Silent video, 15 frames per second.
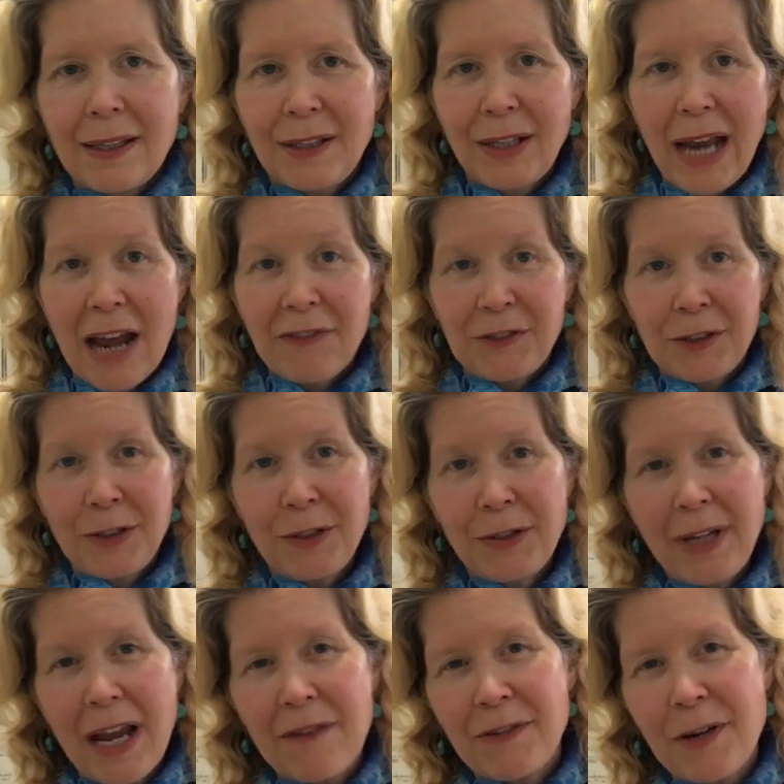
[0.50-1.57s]
Good
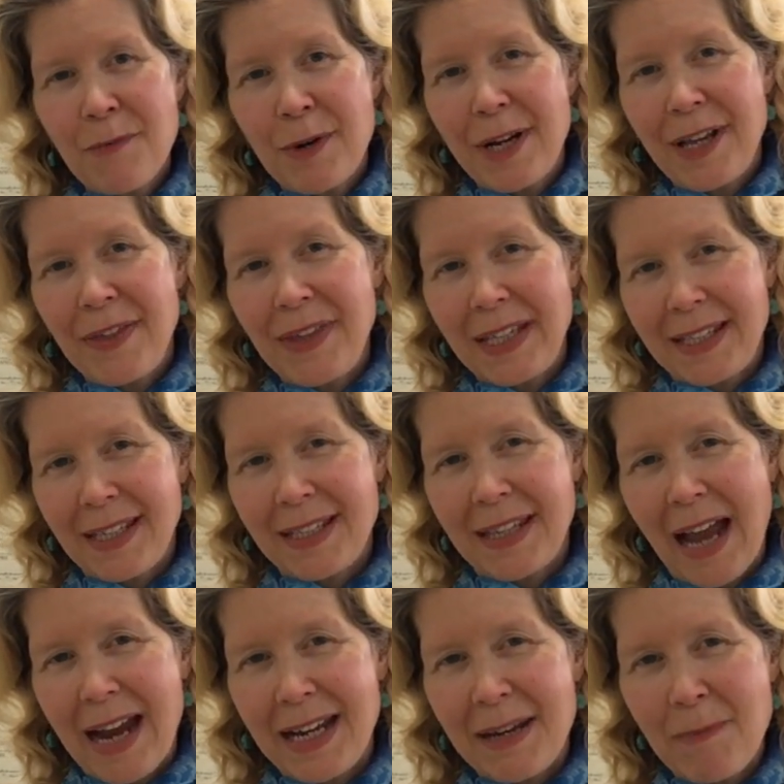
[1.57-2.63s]
afternoon, everyone. This is
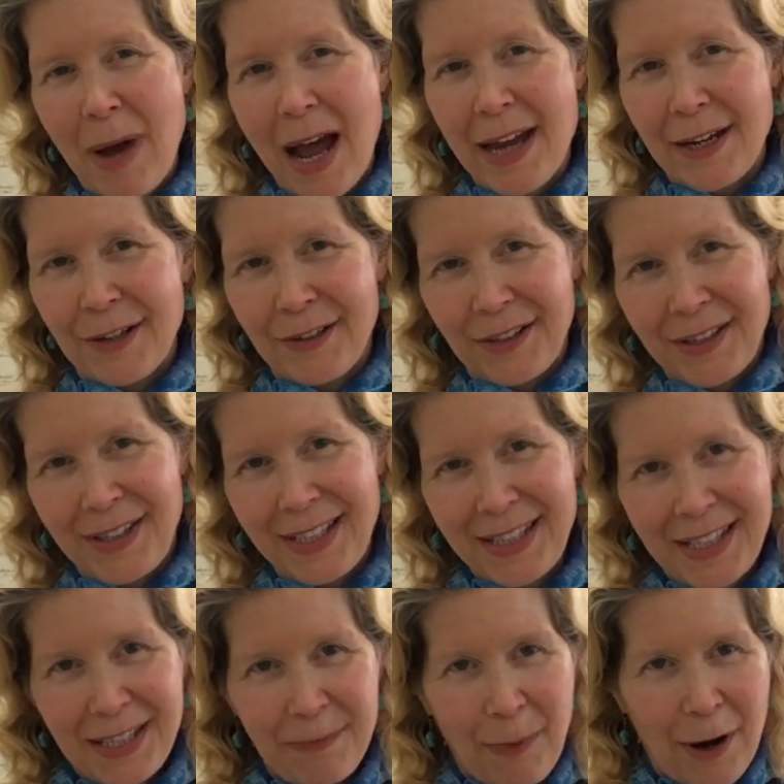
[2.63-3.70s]
Heidi Meyers.
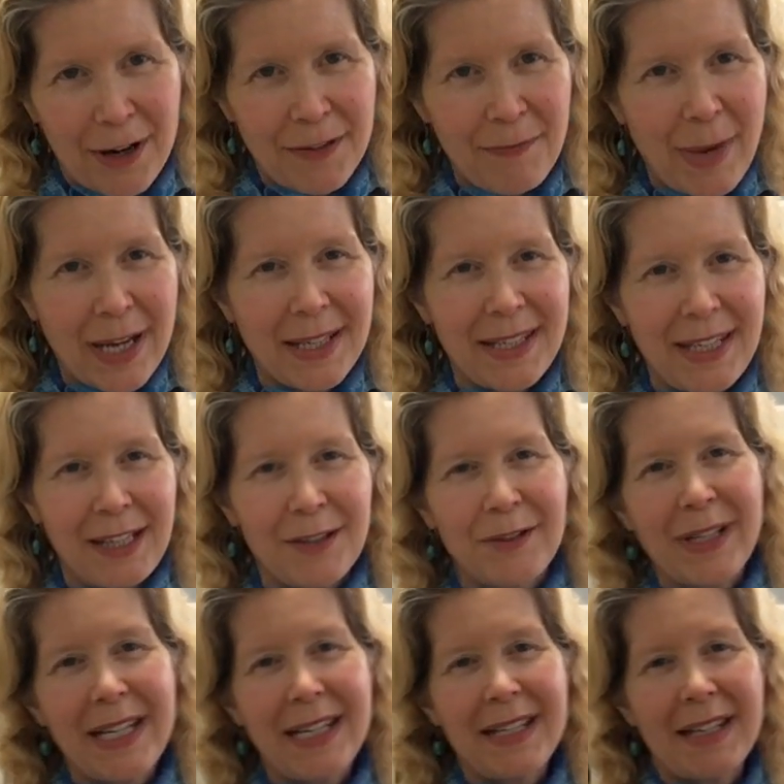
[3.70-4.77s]
This is part of my
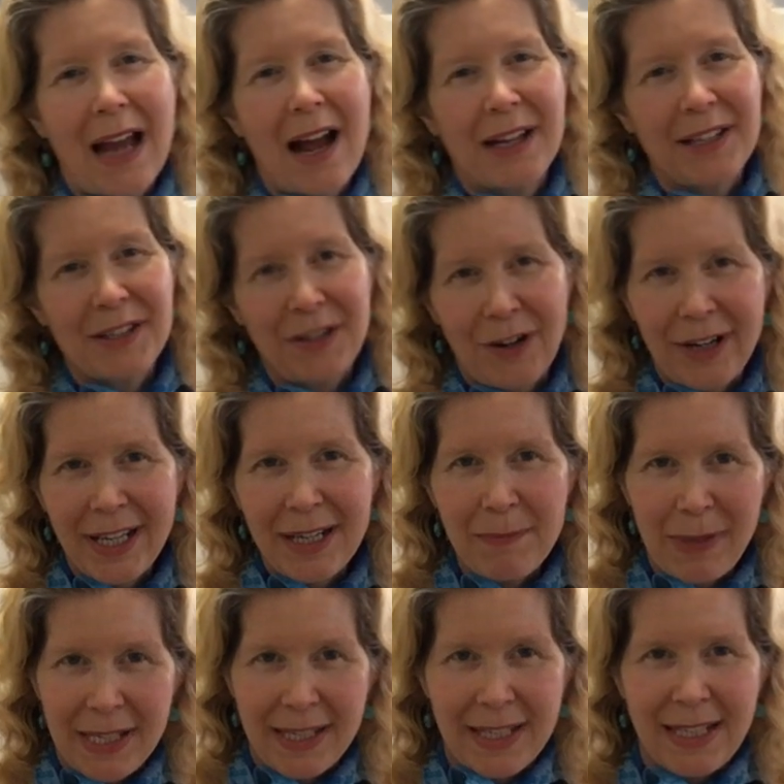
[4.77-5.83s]
series on starting a
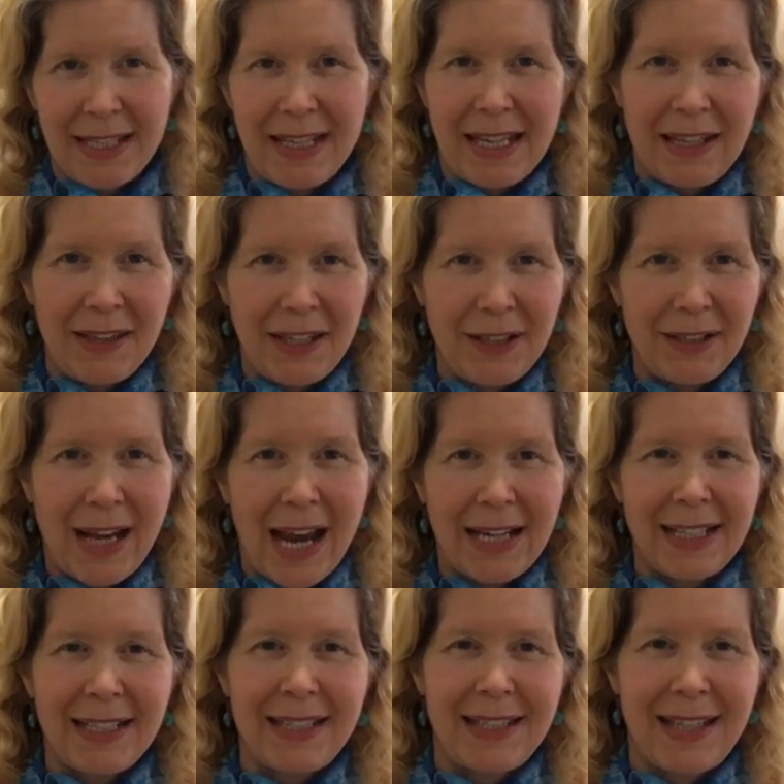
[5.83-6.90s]
business in the
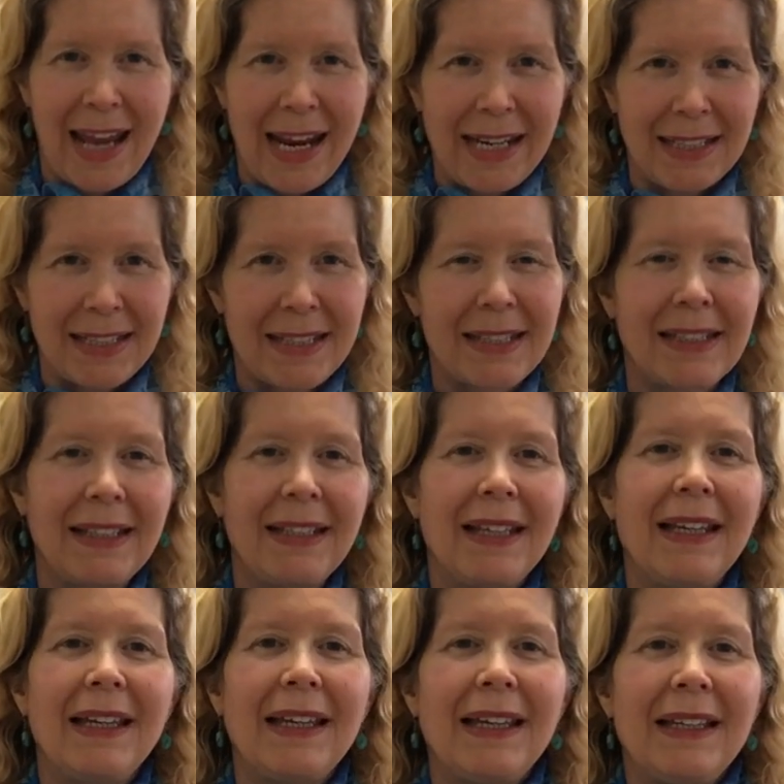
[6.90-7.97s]
United States.
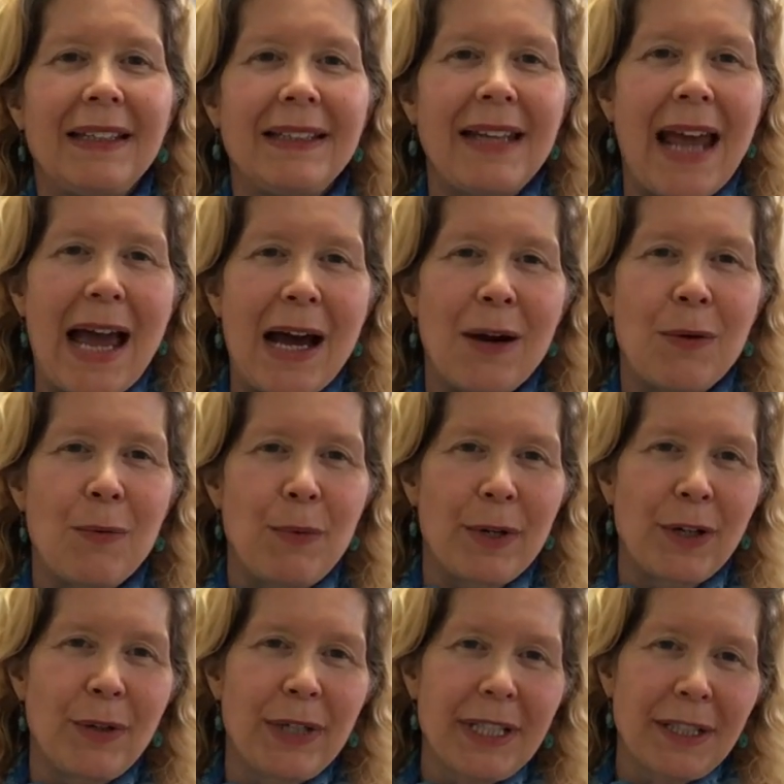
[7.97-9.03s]
Now,
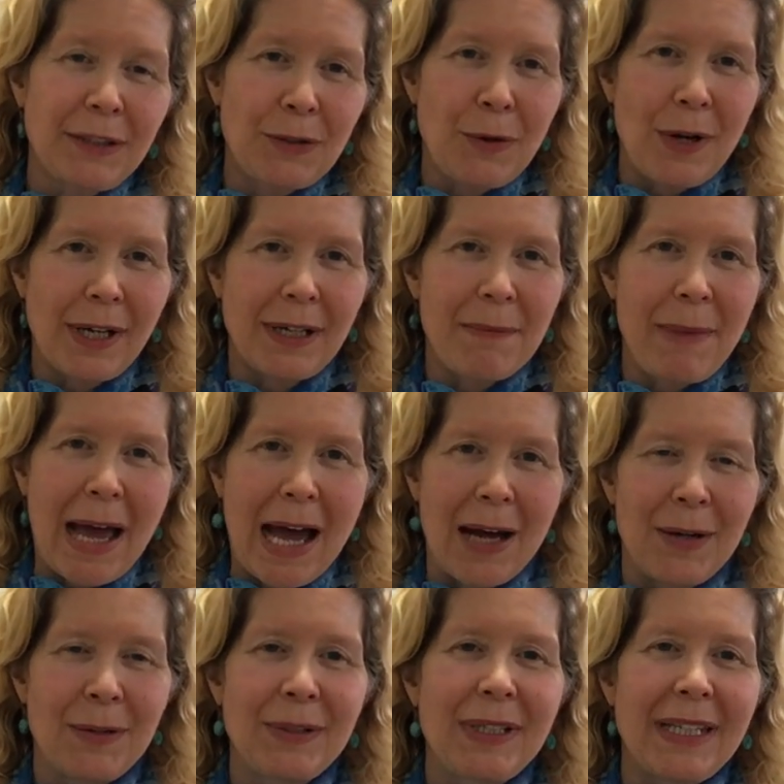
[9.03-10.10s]
we're going to talk
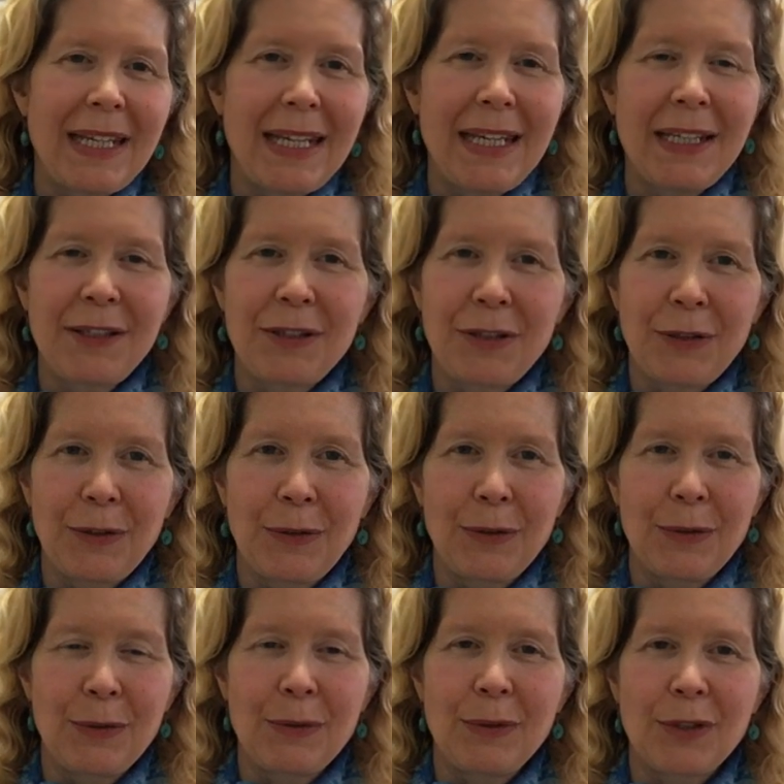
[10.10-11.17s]
about
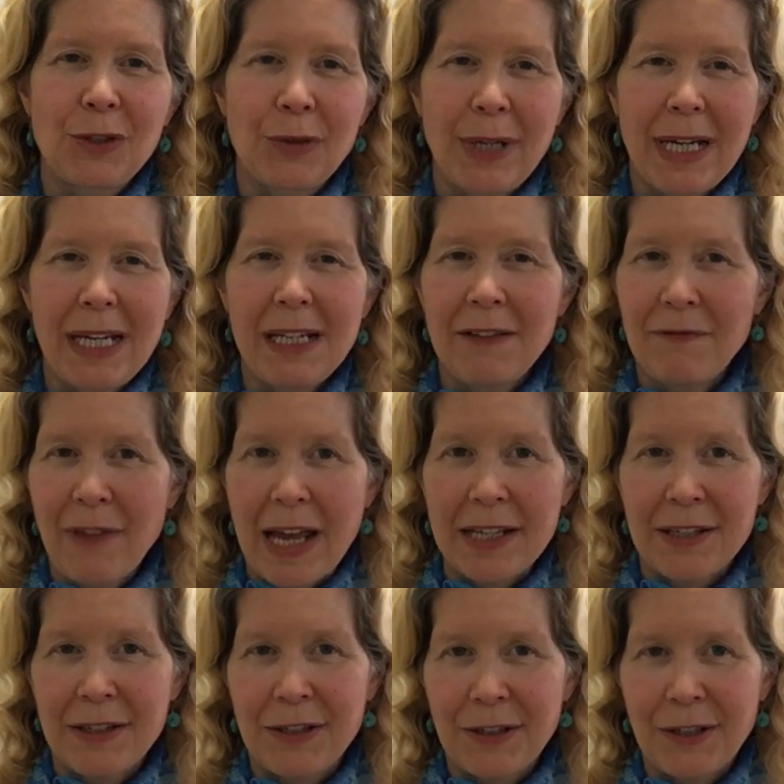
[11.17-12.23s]
E-2 treaty
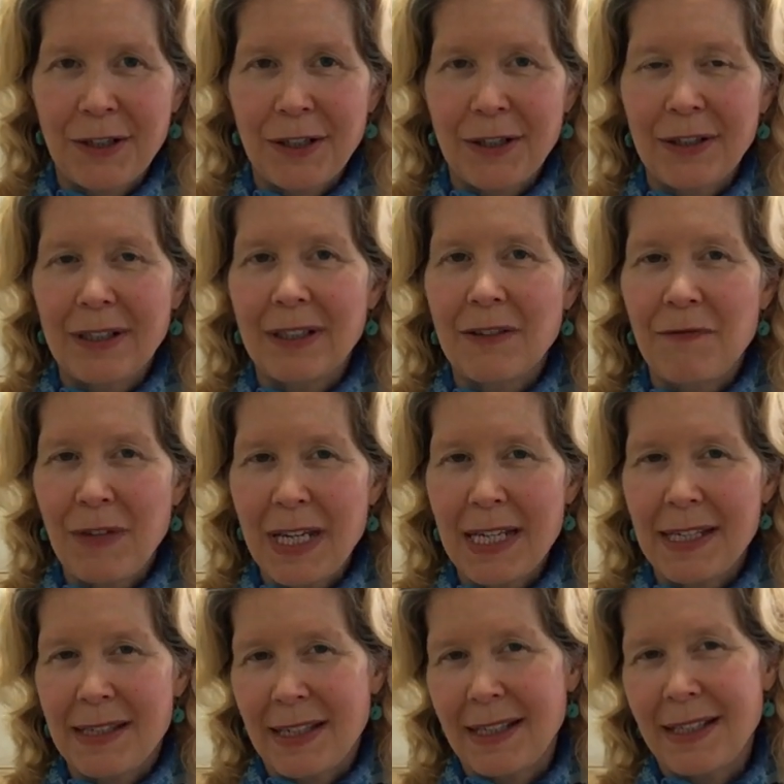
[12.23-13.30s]
investor
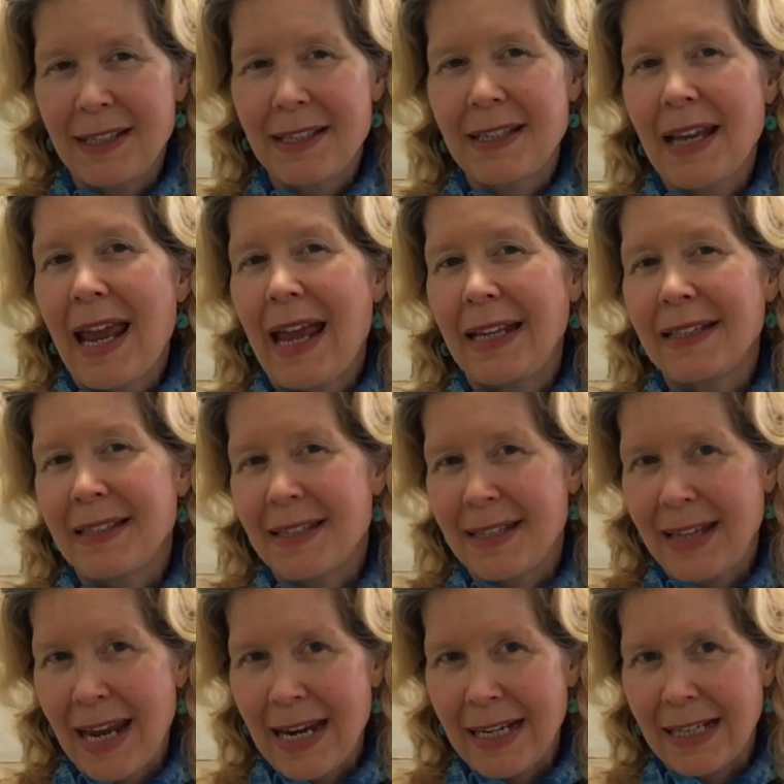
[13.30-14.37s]
visas and
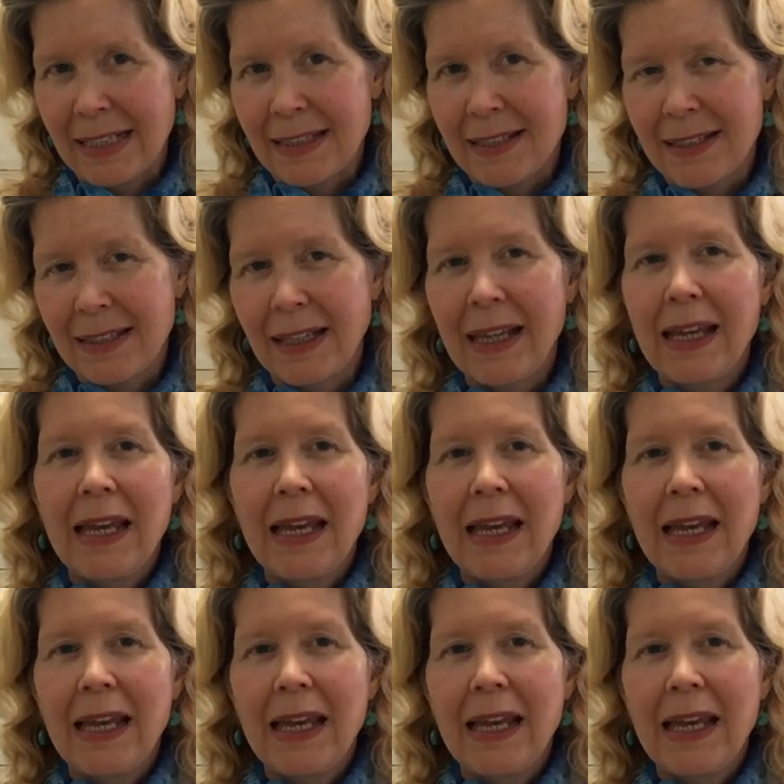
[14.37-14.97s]
status.